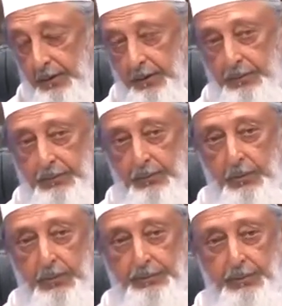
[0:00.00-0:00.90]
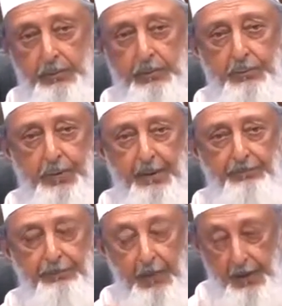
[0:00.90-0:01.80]
controls Jerusalem,
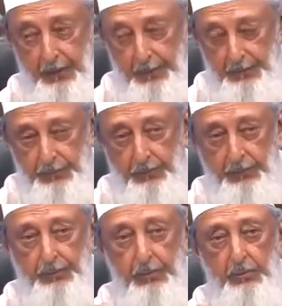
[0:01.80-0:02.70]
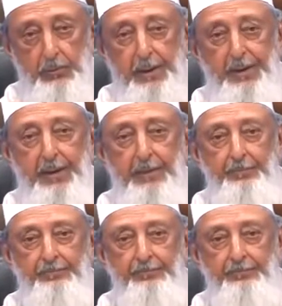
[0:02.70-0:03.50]
controls the Holy Land.